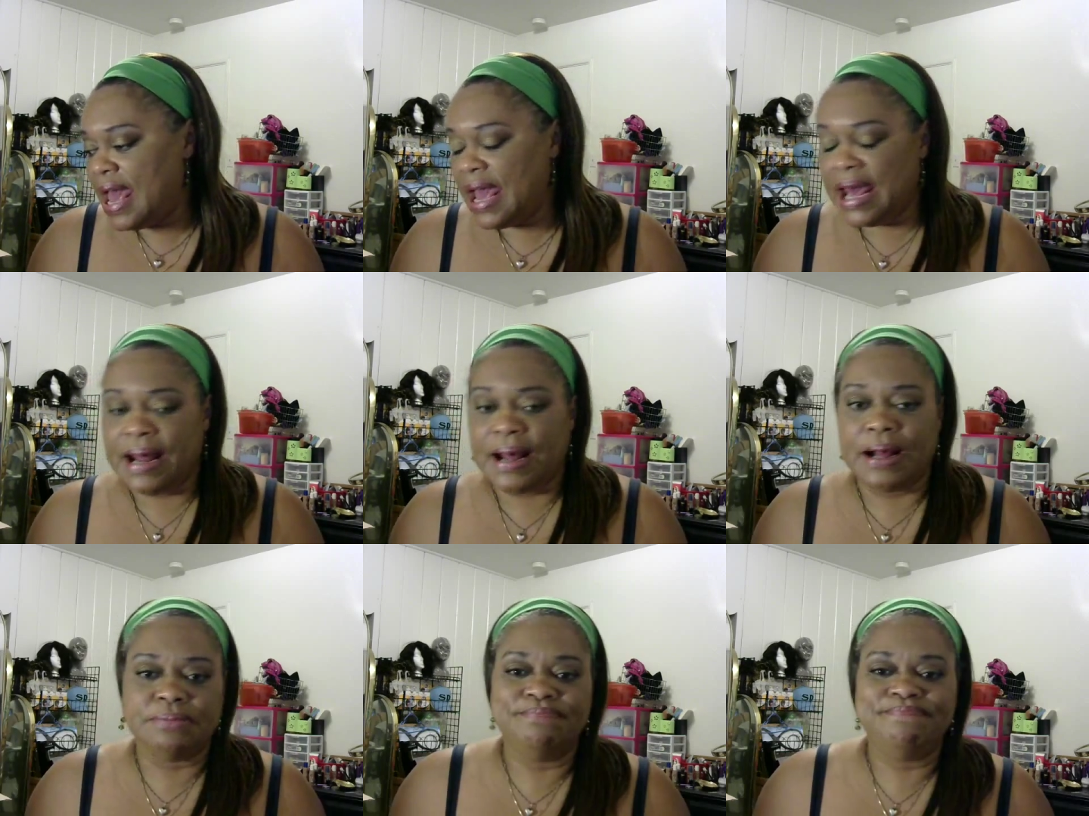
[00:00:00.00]
And
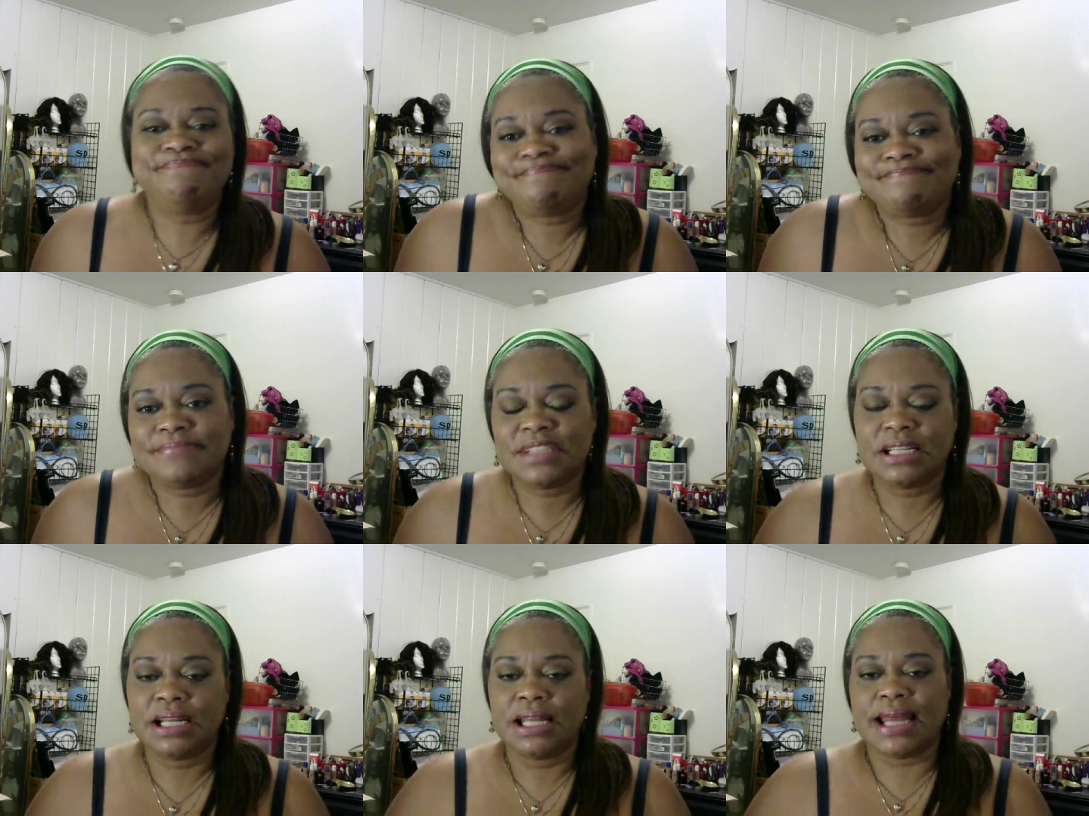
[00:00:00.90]
um,
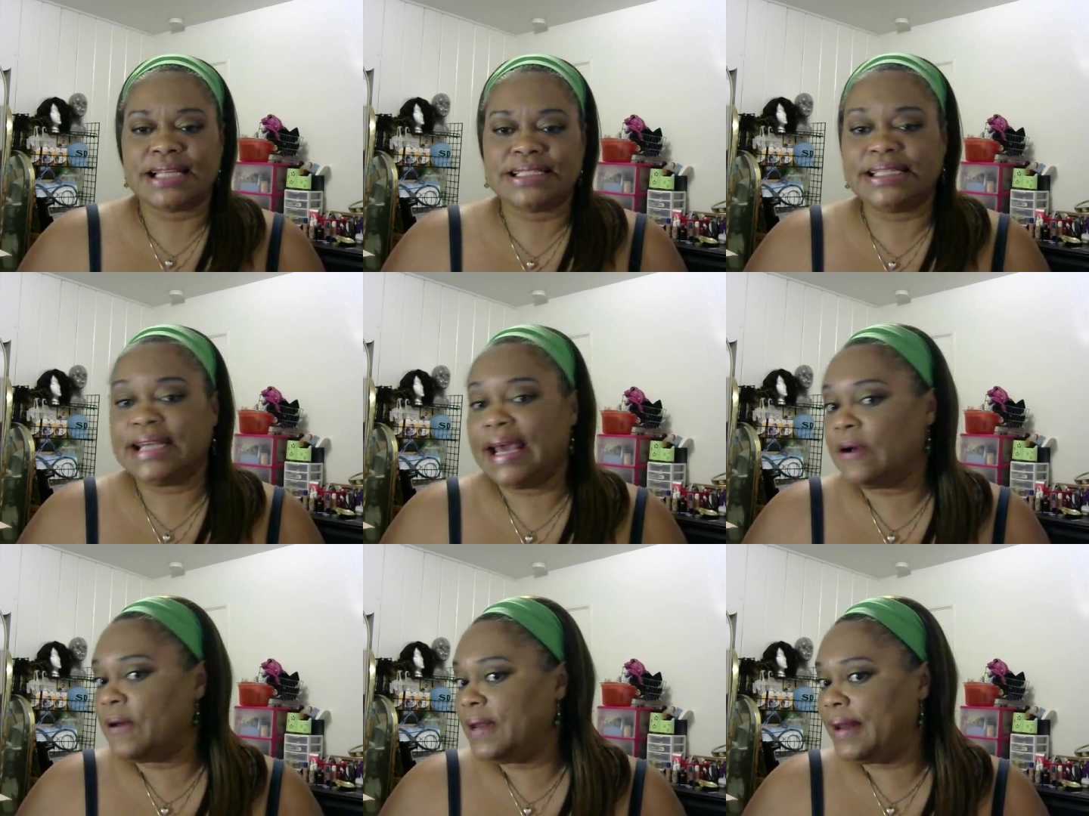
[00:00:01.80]
that's the
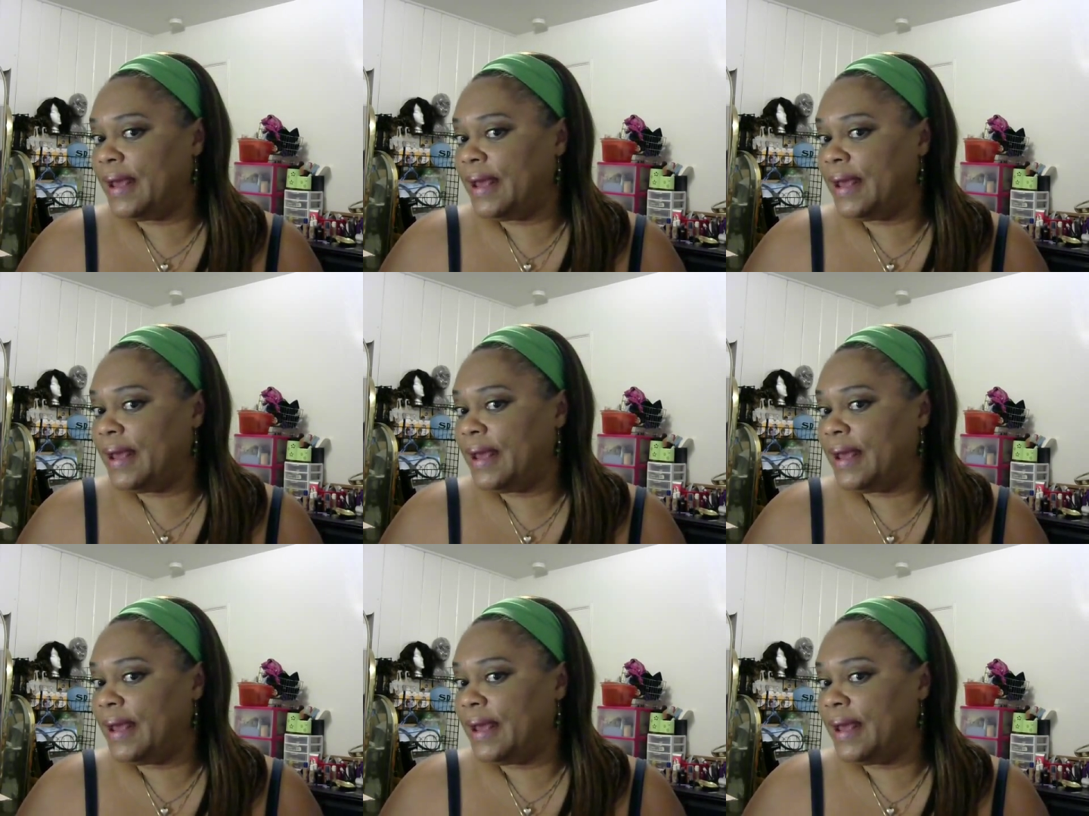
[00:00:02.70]
take on it,